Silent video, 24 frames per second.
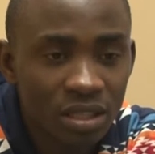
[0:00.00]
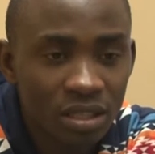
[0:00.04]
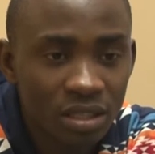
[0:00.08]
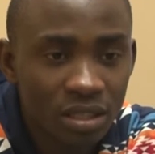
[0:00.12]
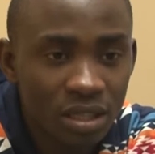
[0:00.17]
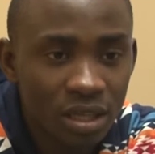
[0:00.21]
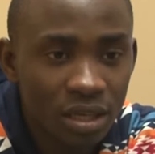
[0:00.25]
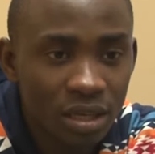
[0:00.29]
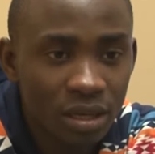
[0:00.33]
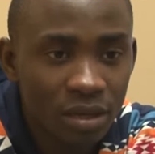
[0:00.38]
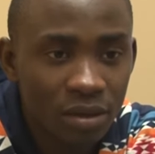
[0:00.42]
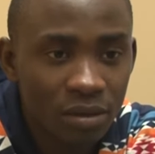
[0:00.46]

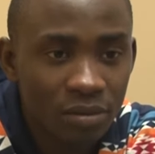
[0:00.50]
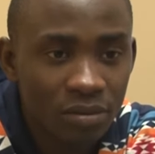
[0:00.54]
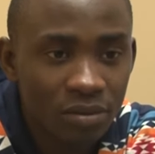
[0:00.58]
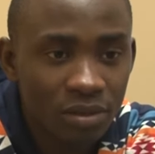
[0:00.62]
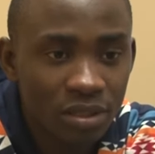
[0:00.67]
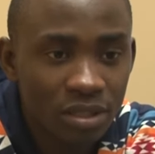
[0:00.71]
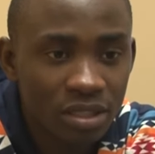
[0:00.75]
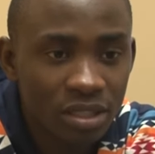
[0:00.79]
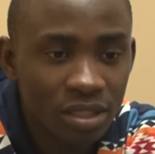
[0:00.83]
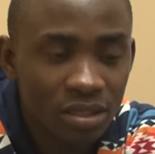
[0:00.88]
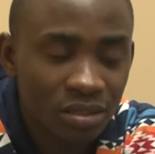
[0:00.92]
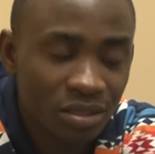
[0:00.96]
Then
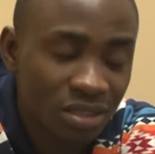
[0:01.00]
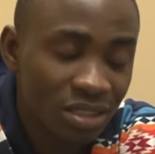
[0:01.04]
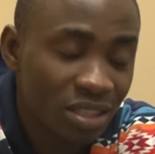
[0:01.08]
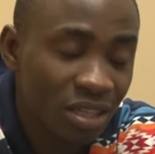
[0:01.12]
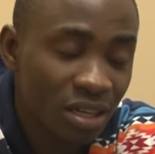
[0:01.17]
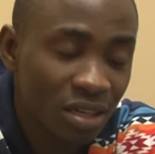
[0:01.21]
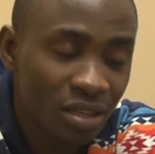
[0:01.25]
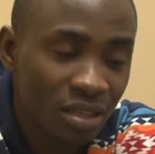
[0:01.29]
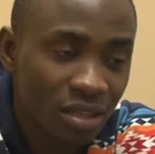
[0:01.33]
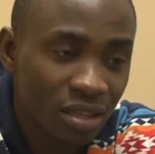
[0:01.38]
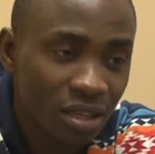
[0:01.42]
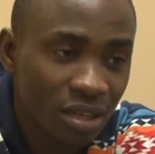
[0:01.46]

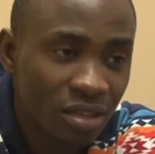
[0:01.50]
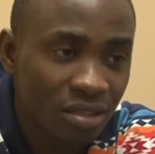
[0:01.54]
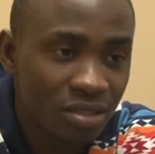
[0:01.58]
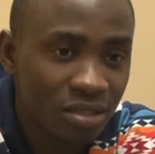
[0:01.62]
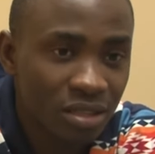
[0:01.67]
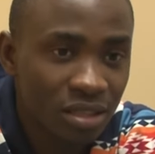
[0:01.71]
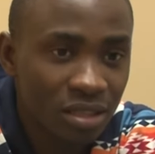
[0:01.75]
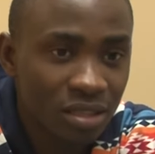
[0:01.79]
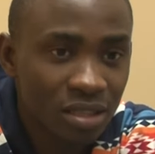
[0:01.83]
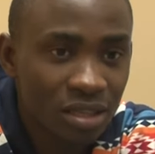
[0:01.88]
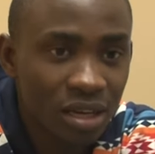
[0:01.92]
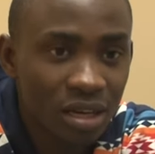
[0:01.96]
that's
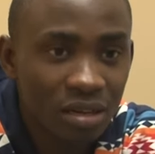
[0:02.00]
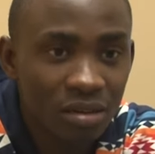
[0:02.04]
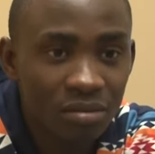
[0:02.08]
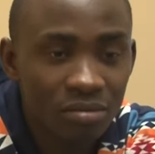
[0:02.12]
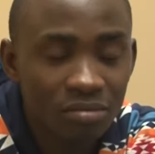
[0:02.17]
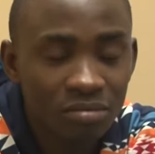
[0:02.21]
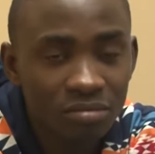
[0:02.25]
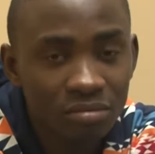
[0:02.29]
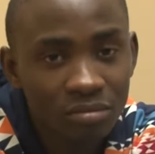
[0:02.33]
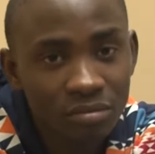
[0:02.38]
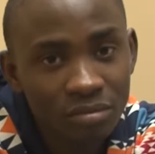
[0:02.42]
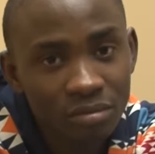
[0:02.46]
it. And
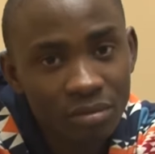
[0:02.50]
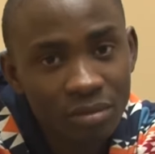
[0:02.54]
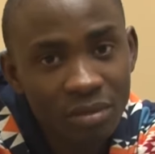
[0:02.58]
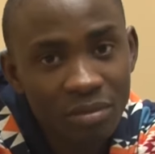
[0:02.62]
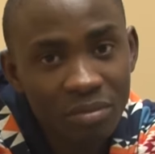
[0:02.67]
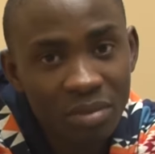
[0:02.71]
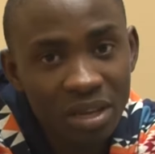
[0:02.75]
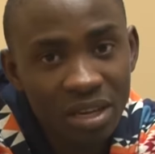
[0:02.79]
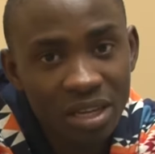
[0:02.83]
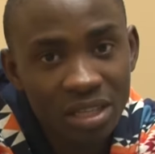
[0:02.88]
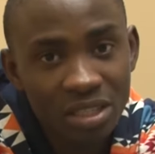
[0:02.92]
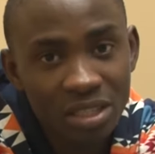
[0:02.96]

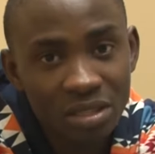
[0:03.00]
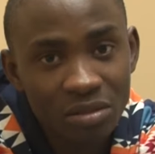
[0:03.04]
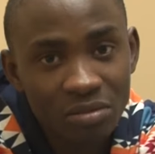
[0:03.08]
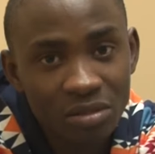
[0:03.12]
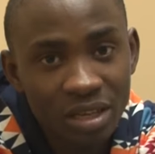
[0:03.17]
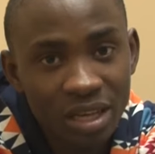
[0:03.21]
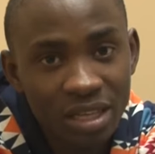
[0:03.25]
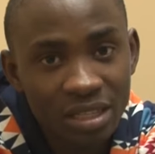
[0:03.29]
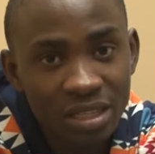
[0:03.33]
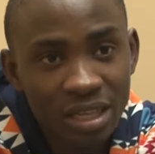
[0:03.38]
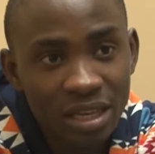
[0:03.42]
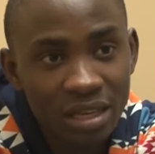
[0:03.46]
being a
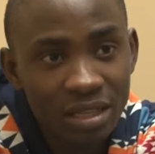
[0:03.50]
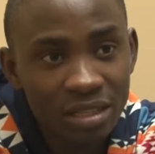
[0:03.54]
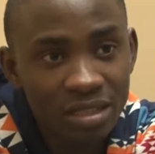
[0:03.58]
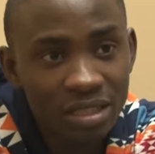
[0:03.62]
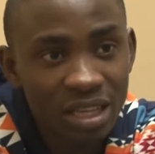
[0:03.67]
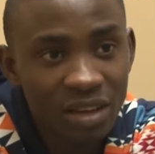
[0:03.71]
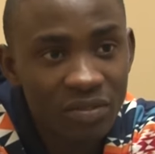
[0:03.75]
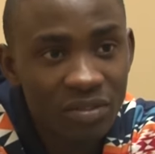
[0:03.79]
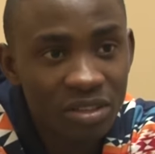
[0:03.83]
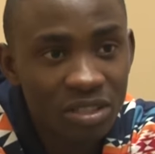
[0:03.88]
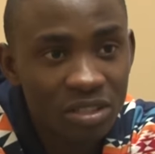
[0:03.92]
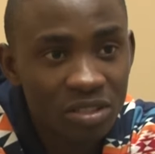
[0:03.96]
student and
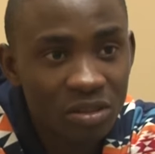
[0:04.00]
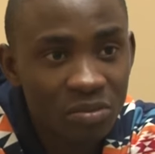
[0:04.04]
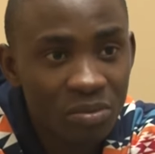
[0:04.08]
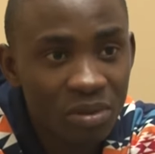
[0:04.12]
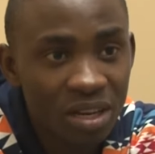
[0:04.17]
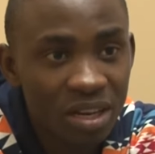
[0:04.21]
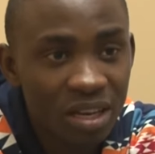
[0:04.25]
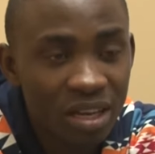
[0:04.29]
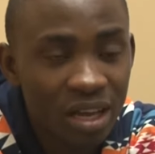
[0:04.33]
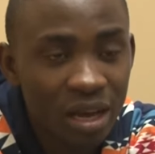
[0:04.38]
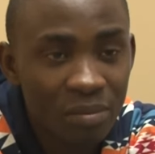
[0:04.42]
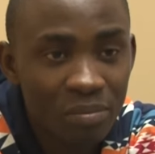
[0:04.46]
serving so
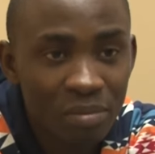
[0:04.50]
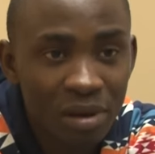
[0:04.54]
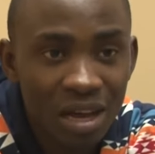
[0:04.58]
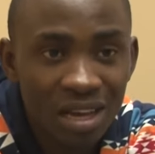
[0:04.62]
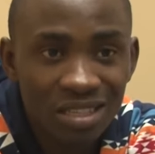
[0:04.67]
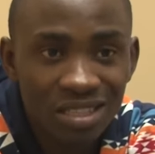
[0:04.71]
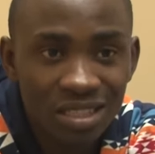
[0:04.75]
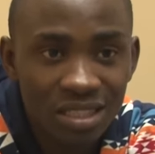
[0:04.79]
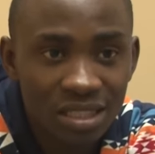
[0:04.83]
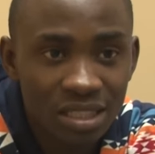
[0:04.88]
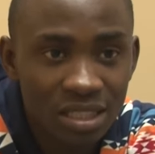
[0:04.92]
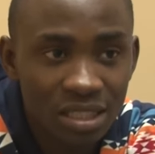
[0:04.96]
many
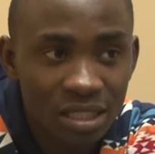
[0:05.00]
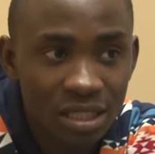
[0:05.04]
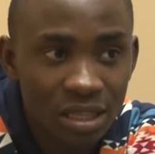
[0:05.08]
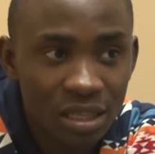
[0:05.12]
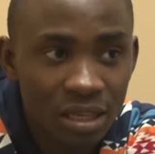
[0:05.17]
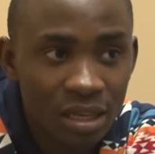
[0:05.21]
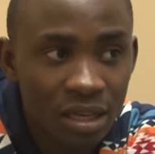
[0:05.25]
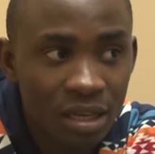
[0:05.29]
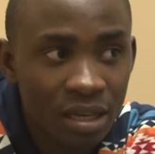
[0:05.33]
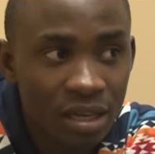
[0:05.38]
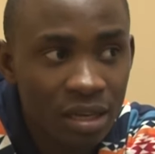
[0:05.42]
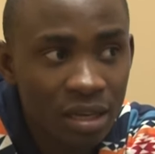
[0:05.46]
capacity,
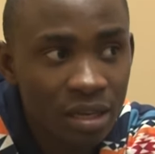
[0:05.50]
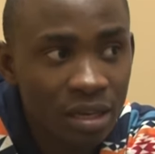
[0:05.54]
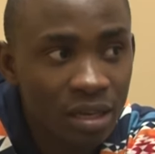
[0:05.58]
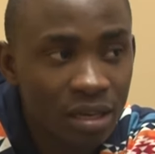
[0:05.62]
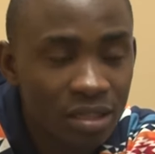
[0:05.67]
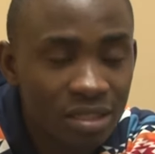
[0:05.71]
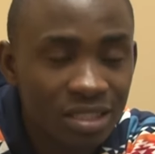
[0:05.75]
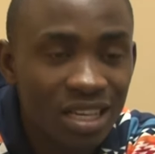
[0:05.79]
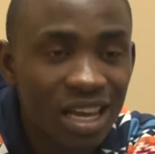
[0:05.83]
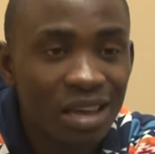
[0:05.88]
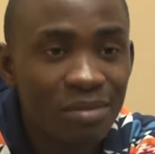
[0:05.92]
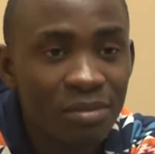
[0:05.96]

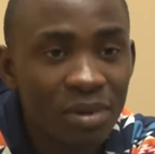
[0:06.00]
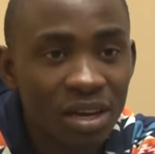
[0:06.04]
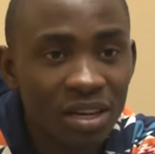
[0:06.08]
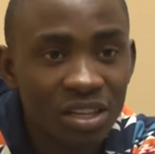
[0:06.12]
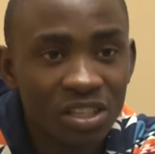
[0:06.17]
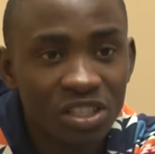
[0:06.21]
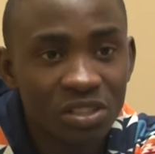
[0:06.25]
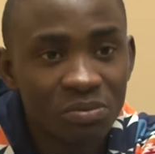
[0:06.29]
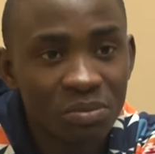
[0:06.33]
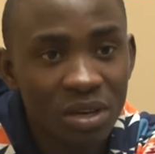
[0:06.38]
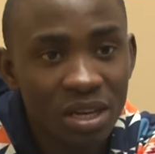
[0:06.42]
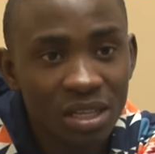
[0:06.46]
time
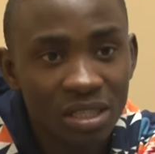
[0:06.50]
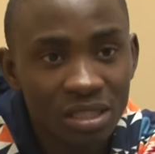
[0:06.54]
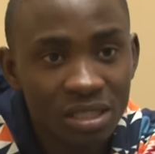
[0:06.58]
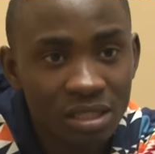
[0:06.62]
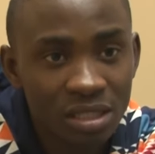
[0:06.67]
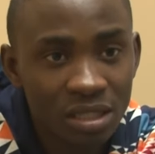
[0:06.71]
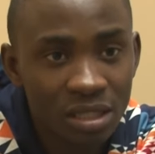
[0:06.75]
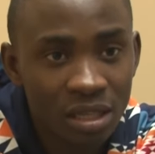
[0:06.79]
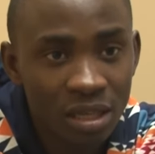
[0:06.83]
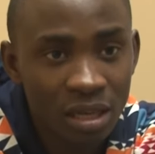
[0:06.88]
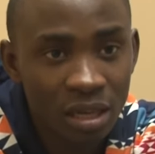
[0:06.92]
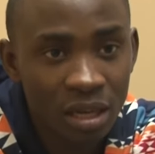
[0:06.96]
management,
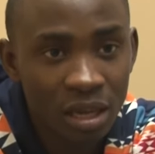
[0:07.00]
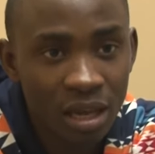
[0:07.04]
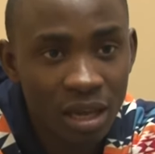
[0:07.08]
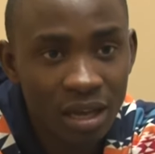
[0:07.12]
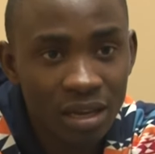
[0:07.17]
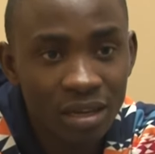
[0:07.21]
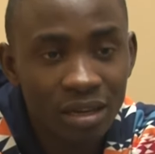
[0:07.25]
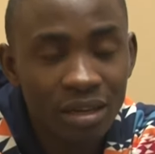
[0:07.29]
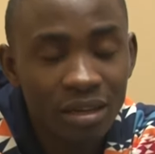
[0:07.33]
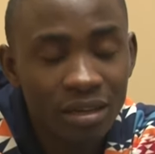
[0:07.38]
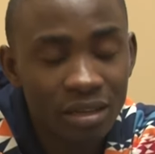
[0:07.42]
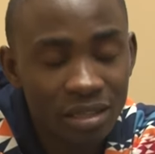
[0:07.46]

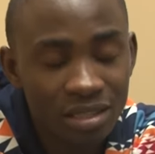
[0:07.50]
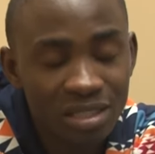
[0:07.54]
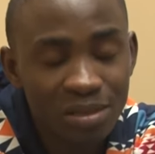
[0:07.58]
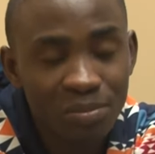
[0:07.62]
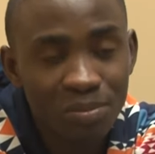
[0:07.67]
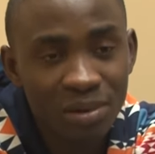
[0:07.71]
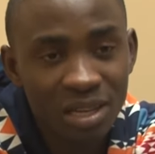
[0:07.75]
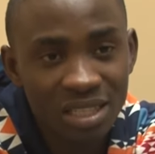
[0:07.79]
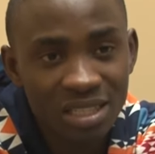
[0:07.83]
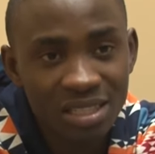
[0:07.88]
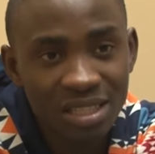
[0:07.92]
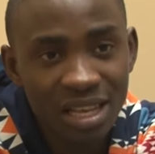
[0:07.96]
and the
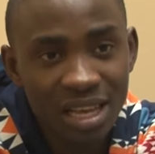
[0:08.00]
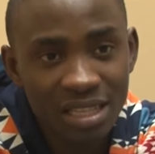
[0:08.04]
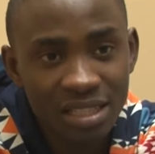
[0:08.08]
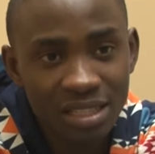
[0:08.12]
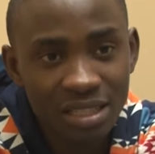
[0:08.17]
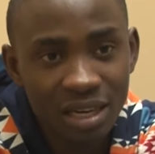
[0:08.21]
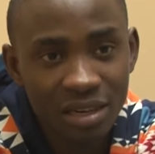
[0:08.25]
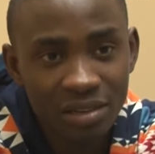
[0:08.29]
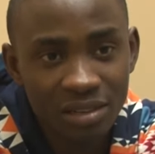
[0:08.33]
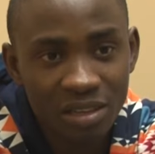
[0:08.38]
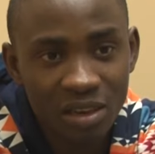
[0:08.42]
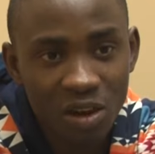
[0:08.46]
sleeplessness
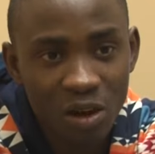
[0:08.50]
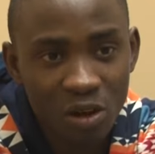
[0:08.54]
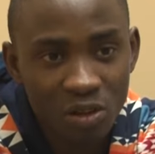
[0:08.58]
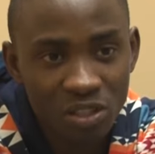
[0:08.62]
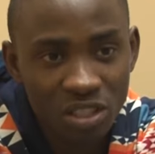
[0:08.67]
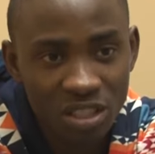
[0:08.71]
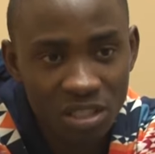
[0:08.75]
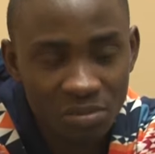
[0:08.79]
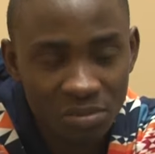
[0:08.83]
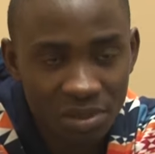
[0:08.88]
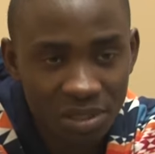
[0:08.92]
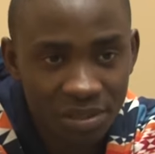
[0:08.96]
that it
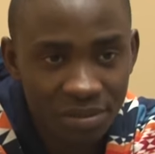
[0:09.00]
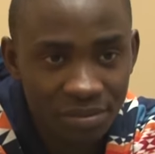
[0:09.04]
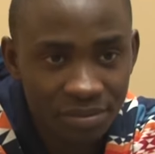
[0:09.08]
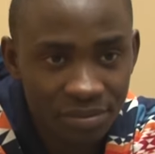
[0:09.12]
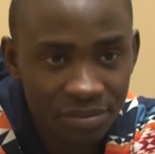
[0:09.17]
cost me.